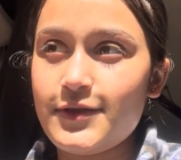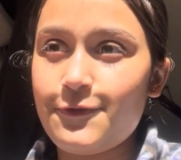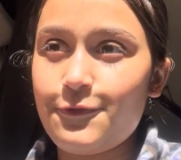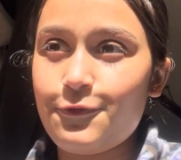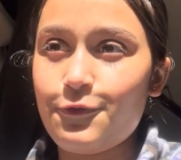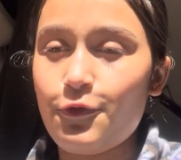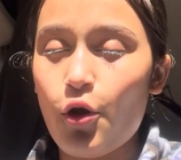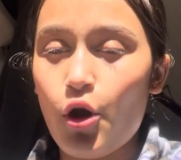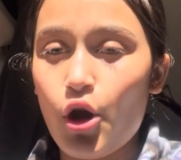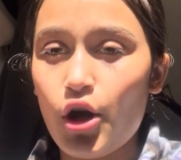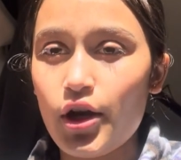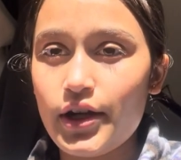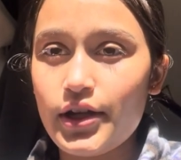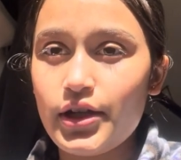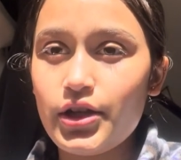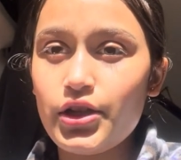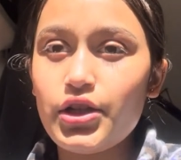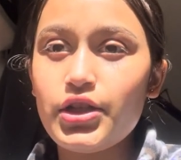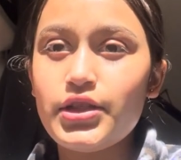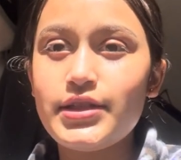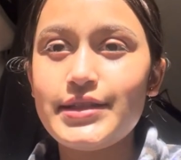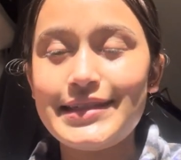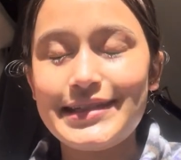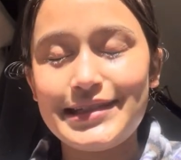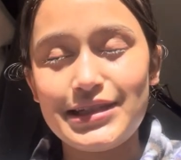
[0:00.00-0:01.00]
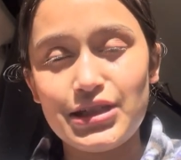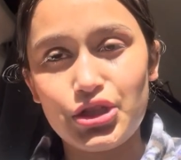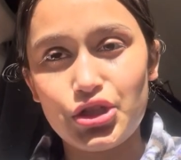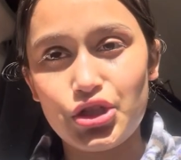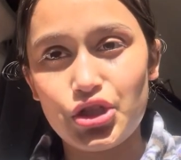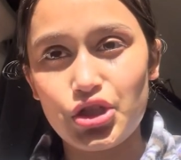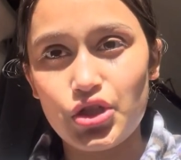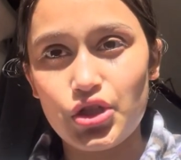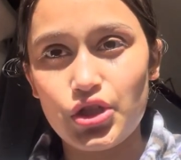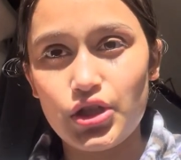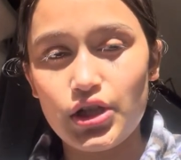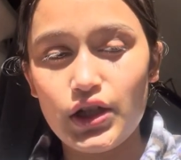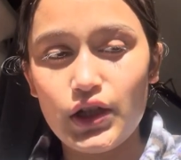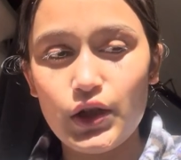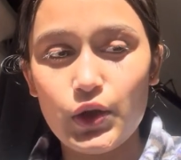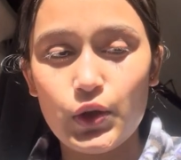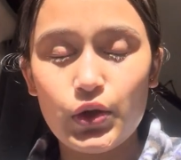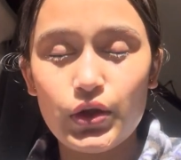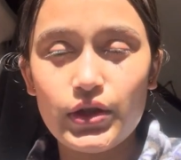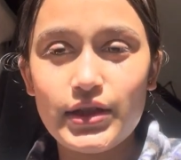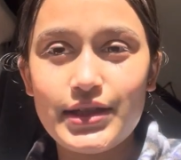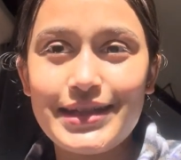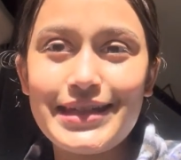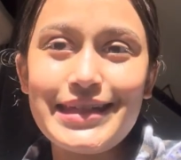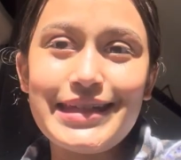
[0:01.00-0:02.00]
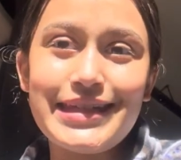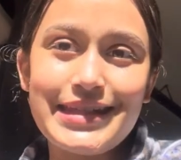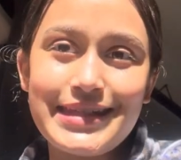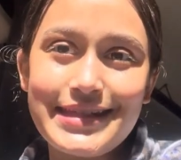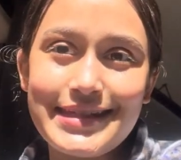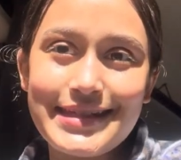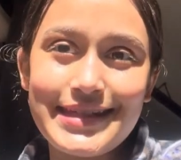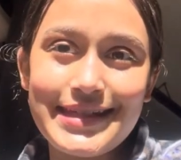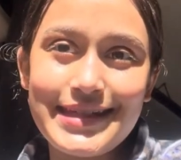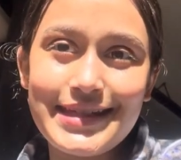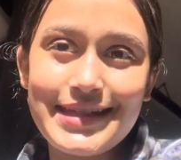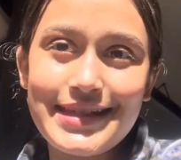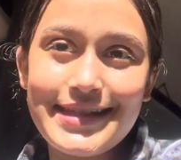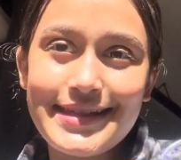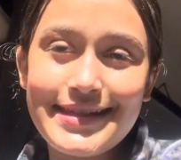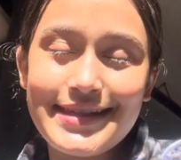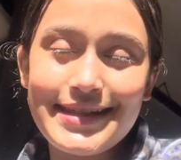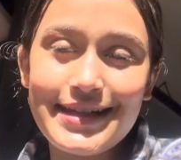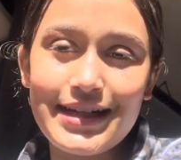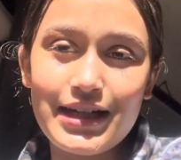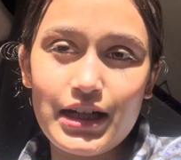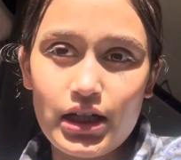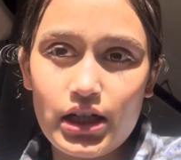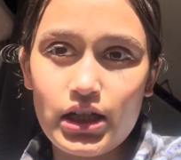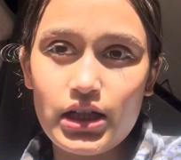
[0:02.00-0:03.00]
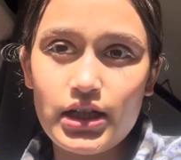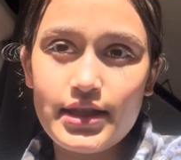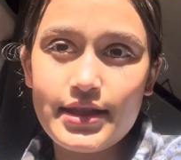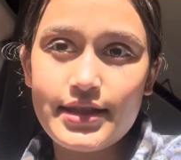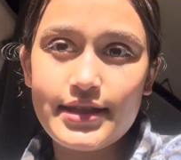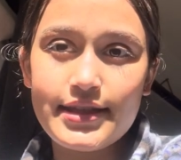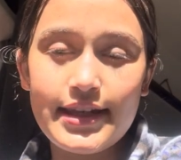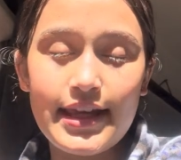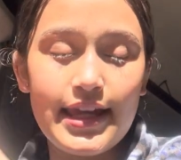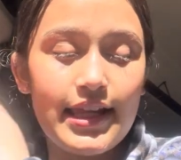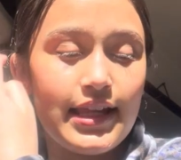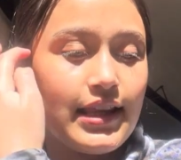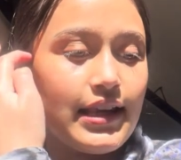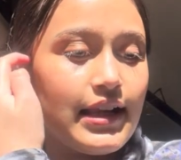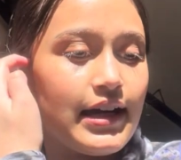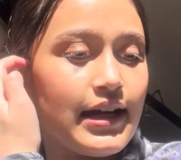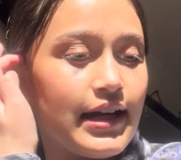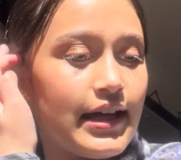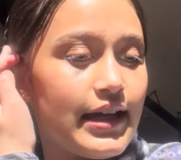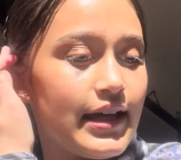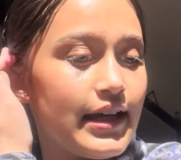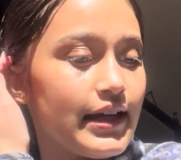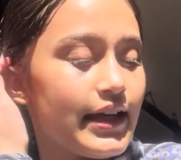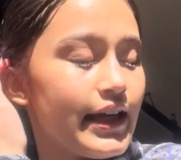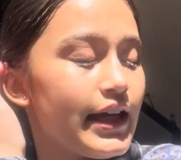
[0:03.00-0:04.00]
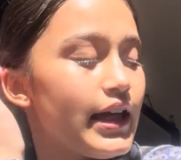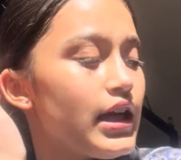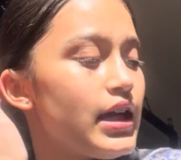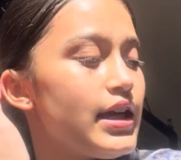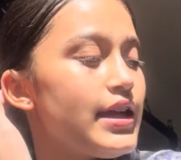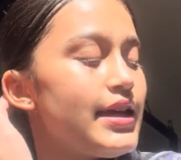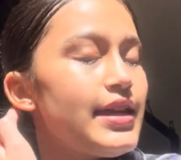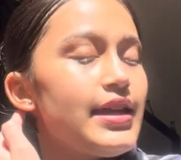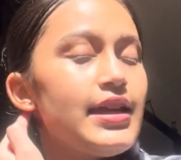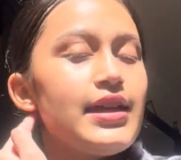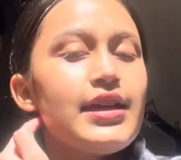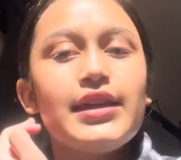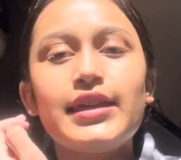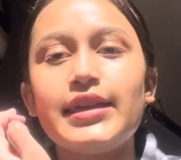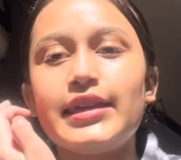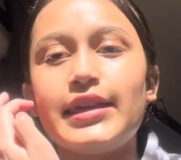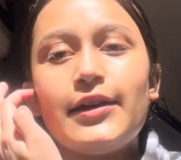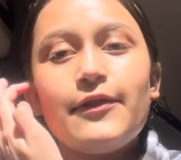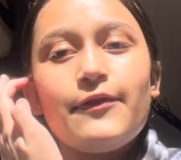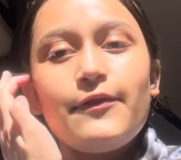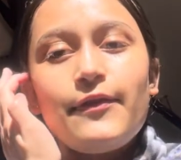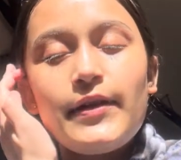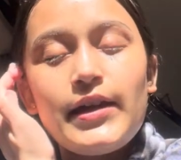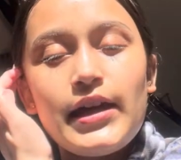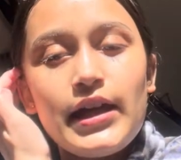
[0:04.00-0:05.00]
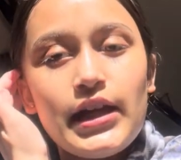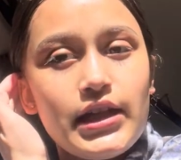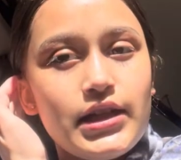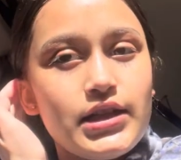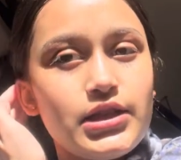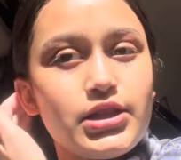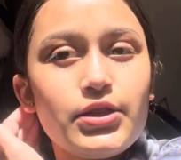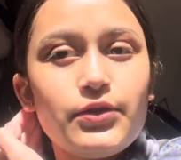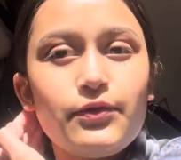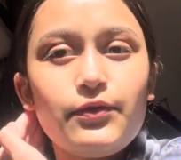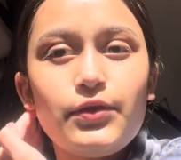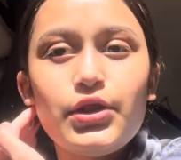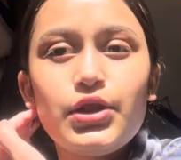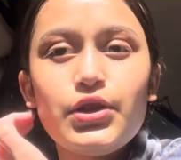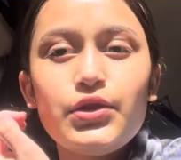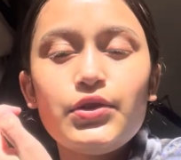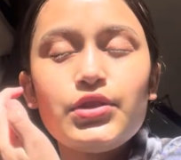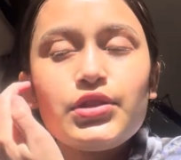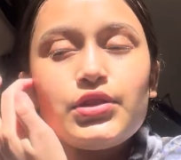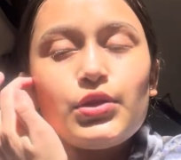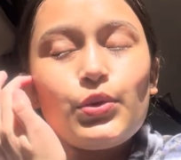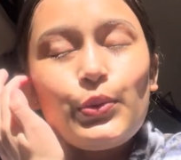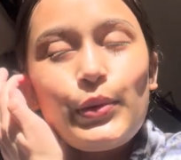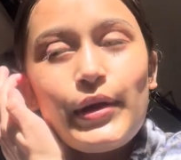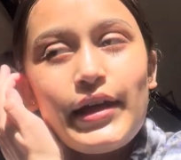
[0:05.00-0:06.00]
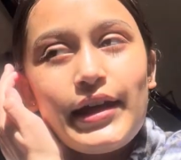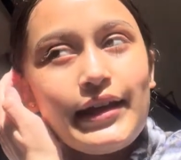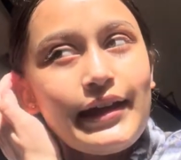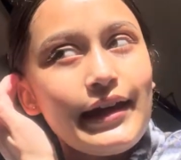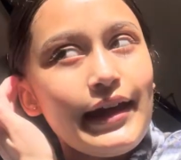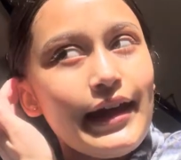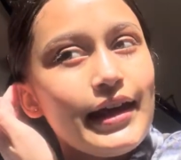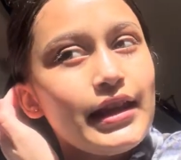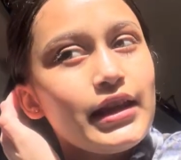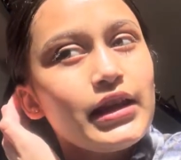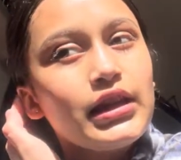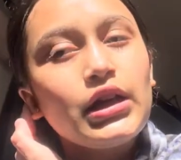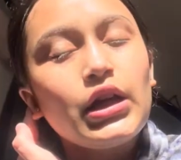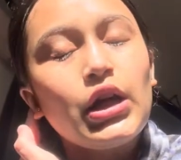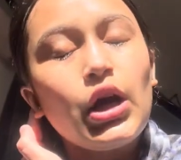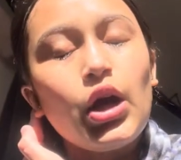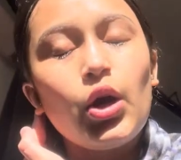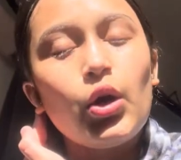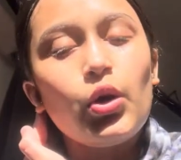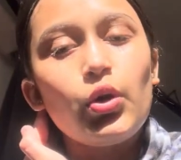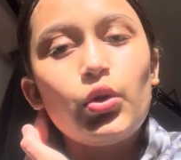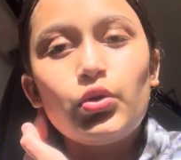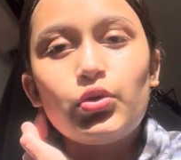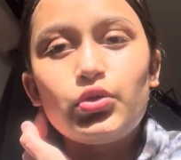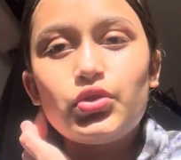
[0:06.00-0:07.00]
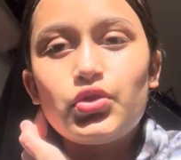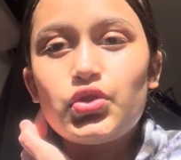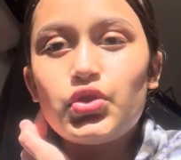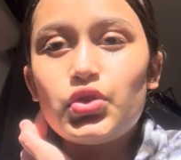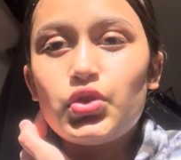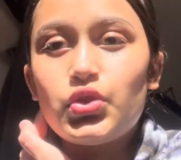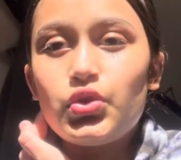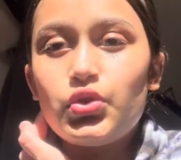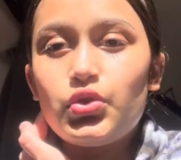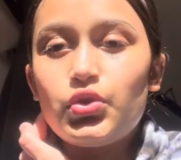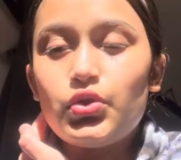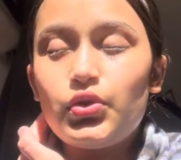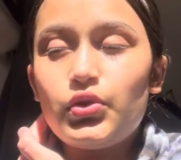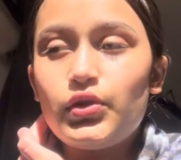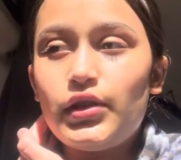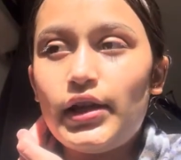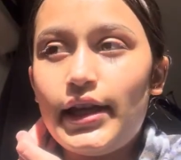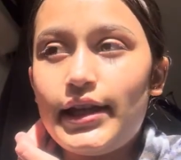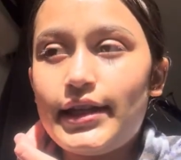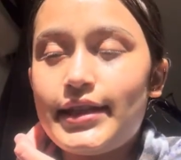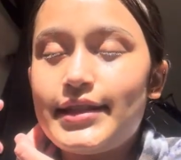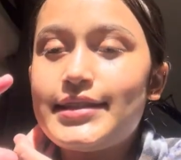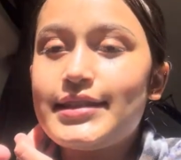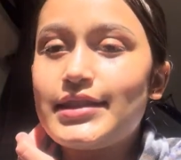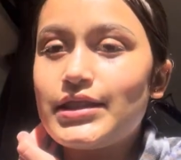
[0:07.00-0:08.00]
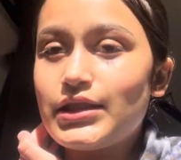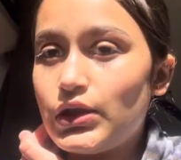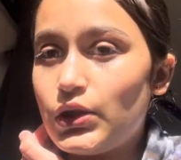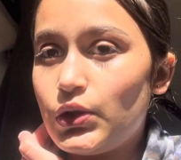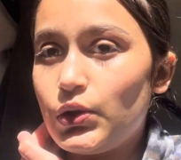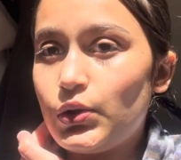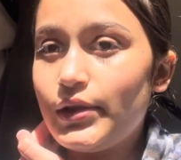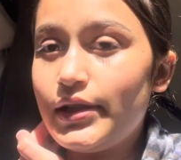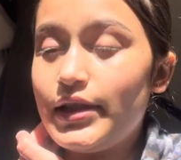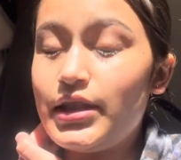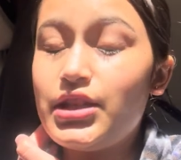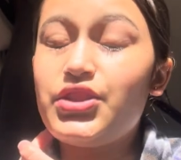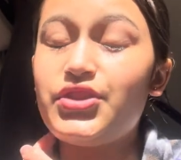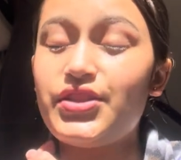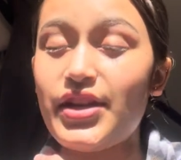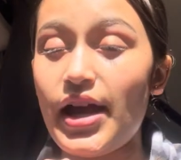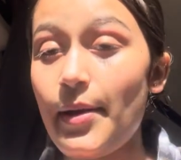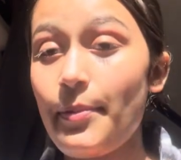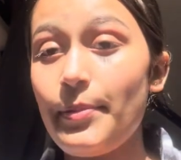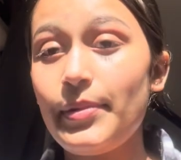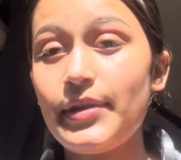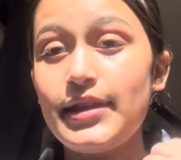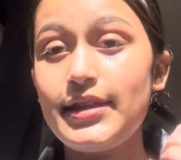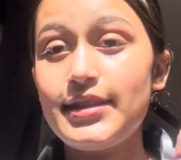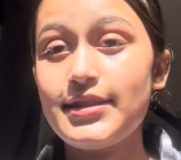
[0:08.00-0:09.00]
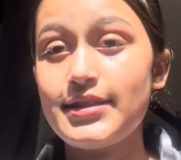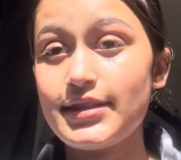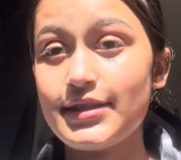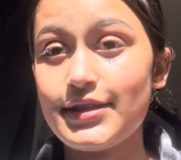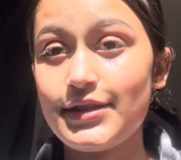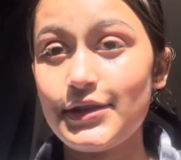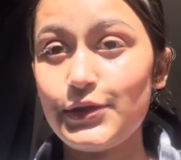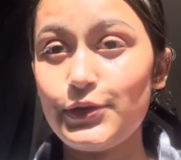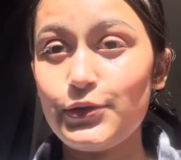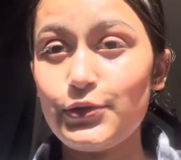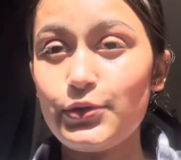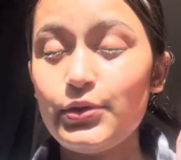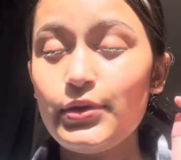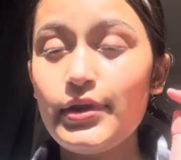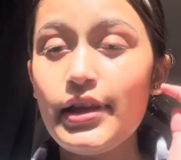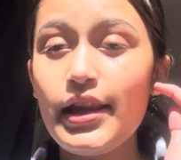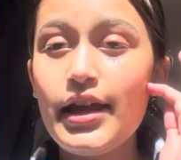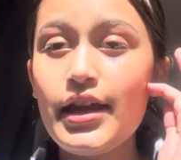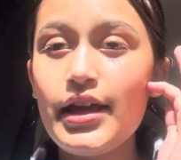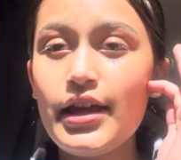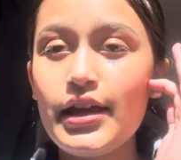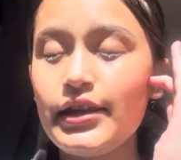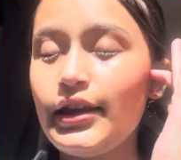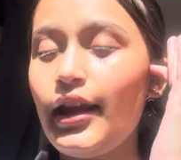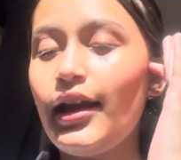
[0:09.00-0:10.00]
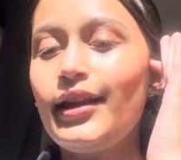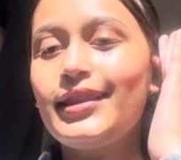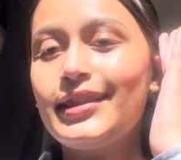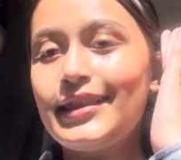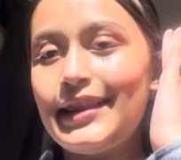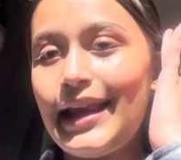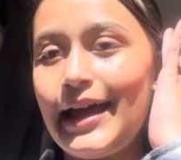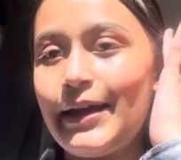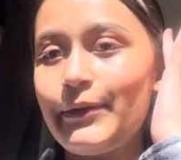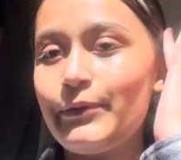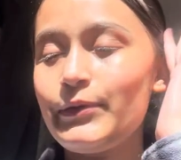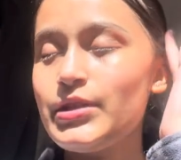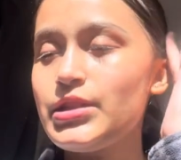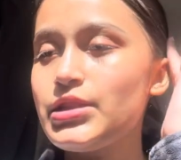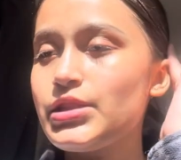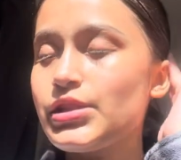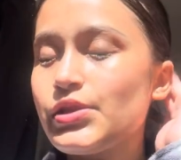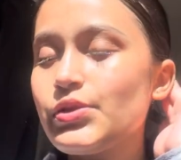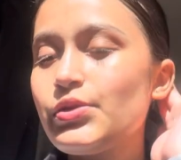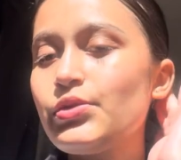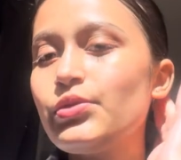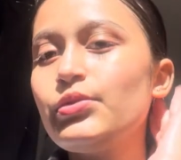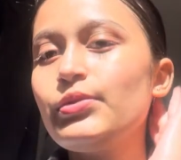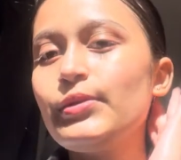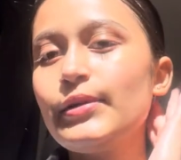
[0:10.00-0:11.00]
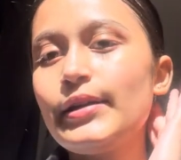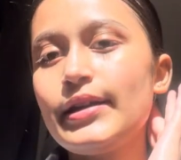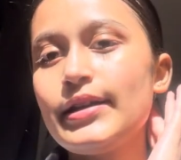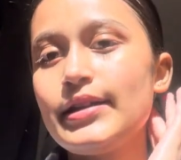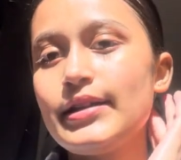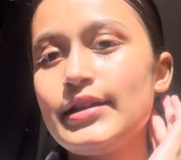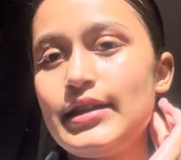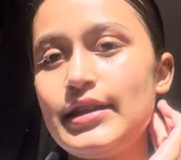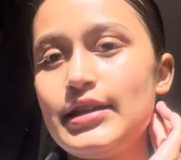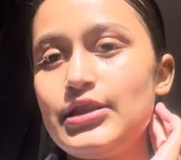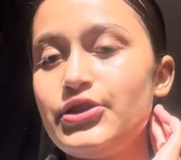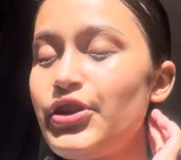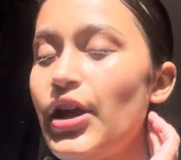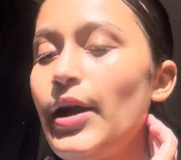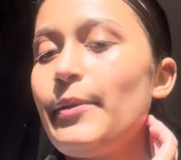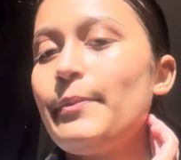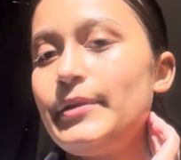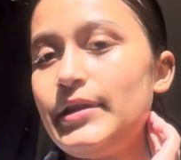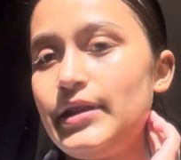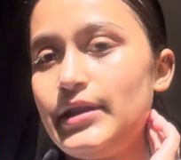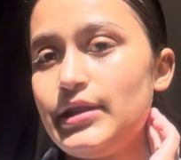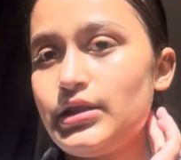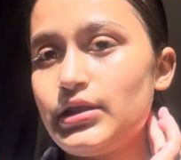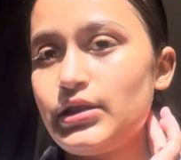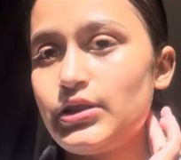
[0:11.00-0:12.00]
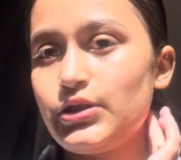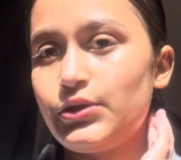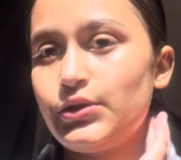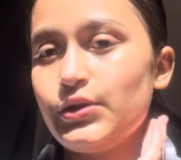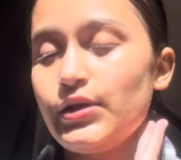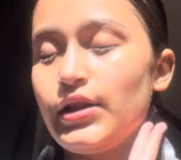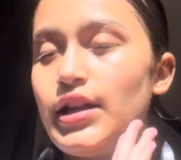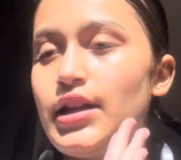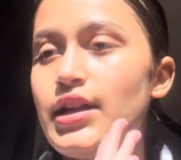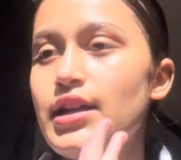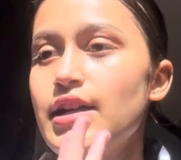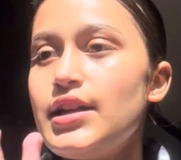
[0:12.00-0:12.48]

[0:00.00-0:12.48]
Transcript: foreigner teacher who teaches us and like give interviews so we can go to like school in Japanese school, not language school, Japanese school.